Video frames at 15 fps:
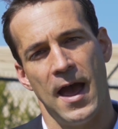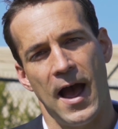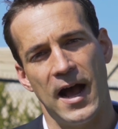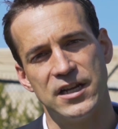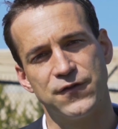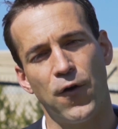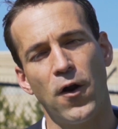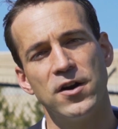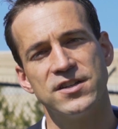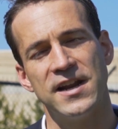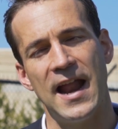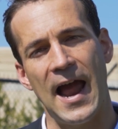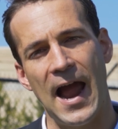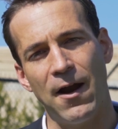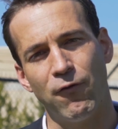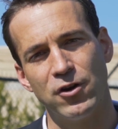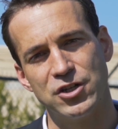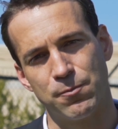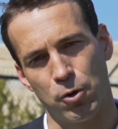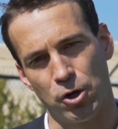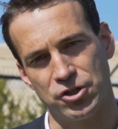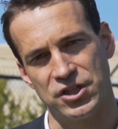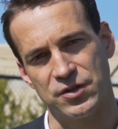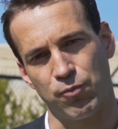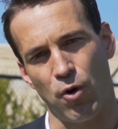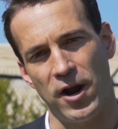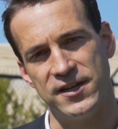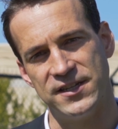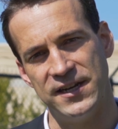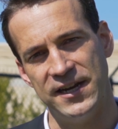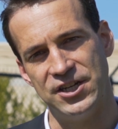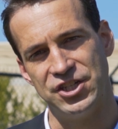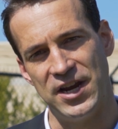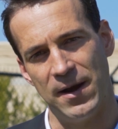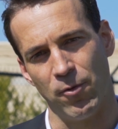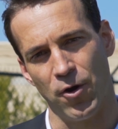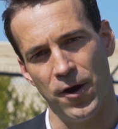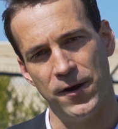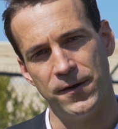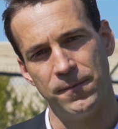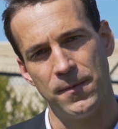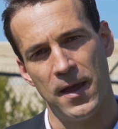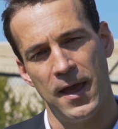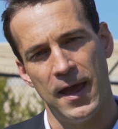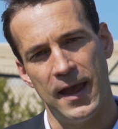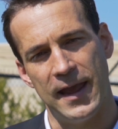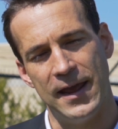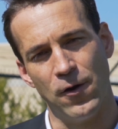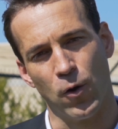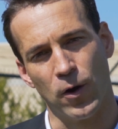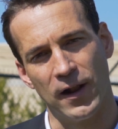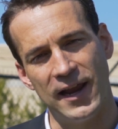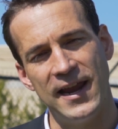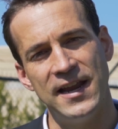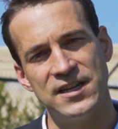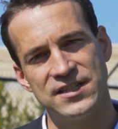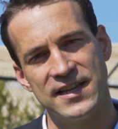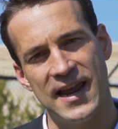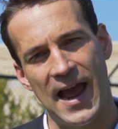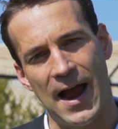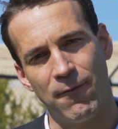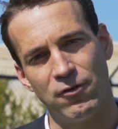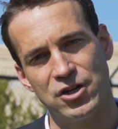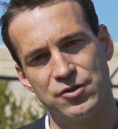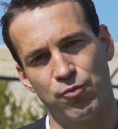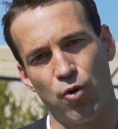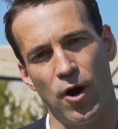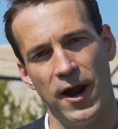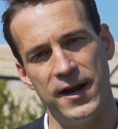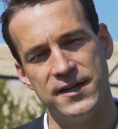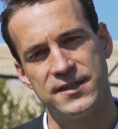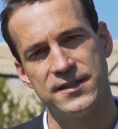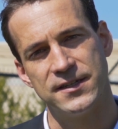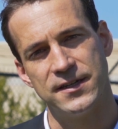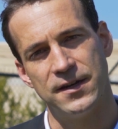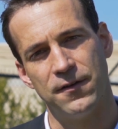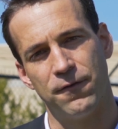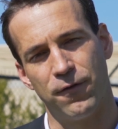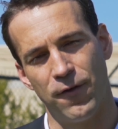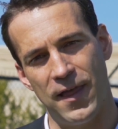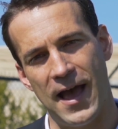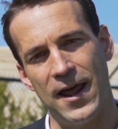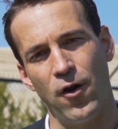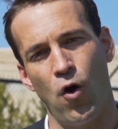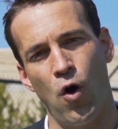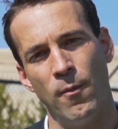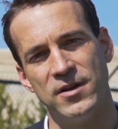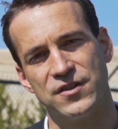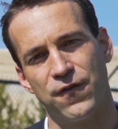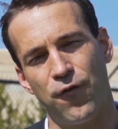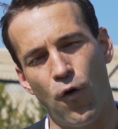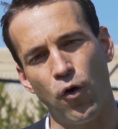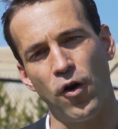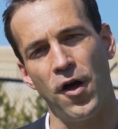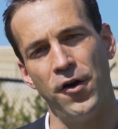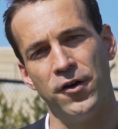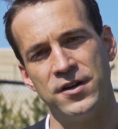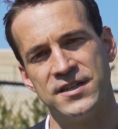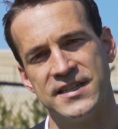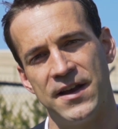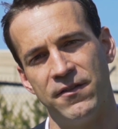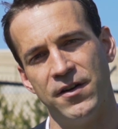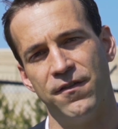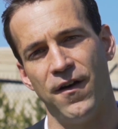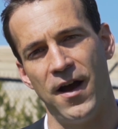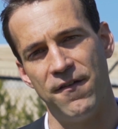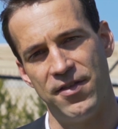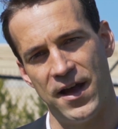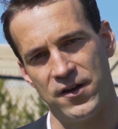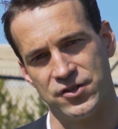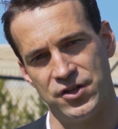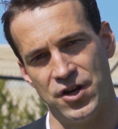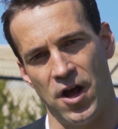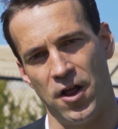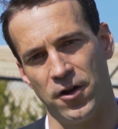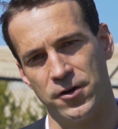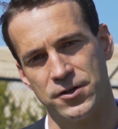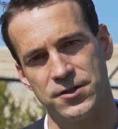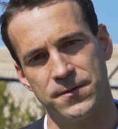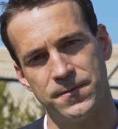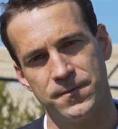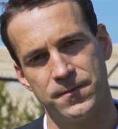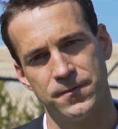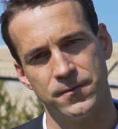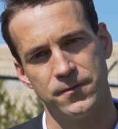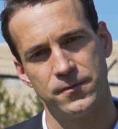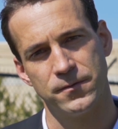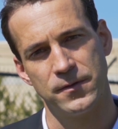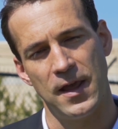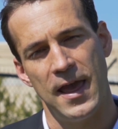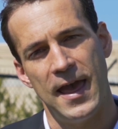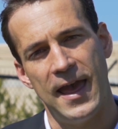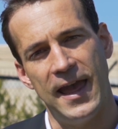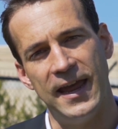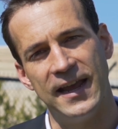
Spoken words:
As far as an average purchase price in each neighborhood, in Orleans, the average price for that home is $475,000.